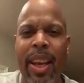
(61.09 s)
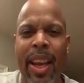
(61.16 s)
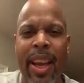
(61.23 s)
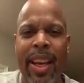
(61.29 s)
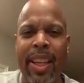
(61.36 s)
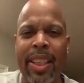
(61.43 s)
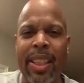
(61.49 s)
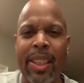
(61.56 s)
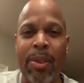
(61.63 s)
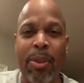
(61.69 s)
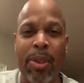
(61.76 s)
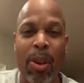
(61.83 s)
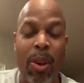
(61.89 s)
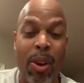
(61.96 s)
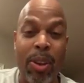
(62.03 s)
aching, so it
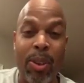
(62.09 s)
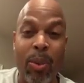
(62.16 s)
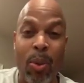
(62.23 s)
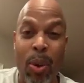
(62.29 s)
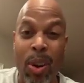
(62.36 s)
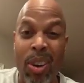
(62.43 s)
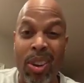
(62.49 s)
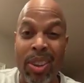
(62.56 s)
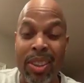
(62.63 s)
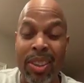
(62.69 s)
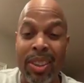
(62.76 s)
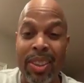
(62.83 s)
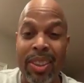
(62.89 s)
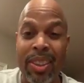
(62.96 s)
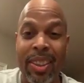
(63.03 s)
was hard to walk.
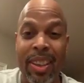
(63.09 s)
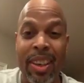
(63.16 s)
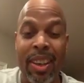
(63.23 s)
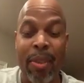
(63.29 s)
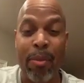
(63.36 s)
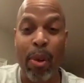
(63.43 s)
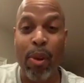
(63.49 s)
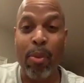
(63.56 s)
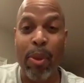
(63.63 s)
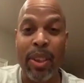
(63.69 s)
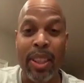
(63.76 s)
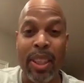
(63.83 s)
Um, both my